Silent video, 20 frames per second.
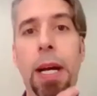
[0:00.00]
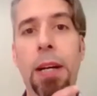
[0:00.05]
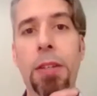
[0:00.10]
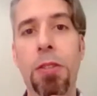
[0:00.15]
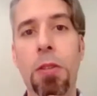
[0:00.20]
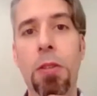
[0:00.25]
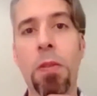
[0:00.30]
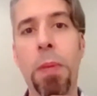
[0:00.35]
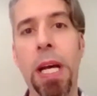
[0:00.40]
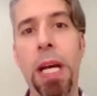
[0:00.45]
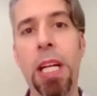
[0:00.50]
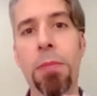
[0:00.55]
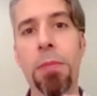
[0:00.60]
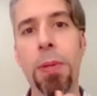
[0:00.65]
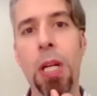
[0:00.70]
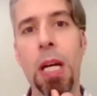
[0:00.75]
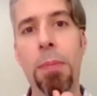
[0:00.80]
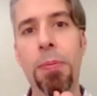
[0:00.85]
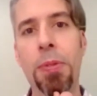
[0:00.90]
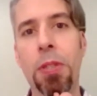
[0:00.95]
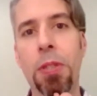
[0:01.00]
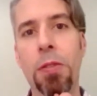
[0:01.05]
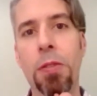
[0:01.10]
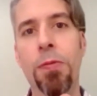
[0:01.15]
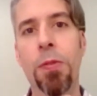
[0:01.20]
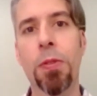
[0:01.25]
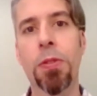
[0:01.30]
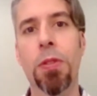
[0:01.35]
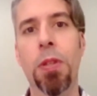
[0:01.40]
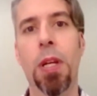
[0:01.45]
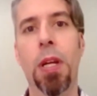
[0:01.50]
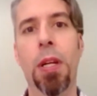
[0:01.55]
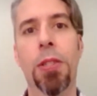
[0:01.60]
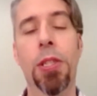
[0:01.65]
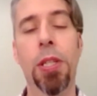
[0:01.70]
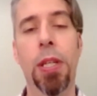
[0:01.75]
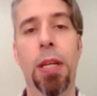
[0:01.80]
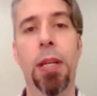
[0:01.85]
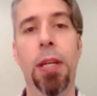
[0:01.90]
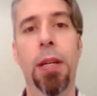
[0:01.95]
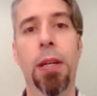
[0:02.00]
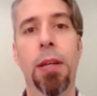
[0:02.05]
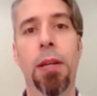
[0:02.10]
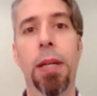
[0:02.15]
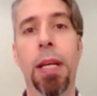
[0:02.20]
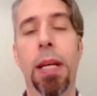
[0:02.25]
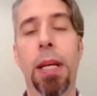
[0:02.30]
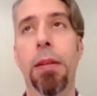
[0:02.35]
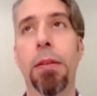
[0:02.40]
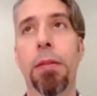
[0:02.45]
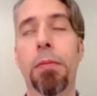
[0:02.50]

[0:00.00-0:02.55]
so the management options for sludge and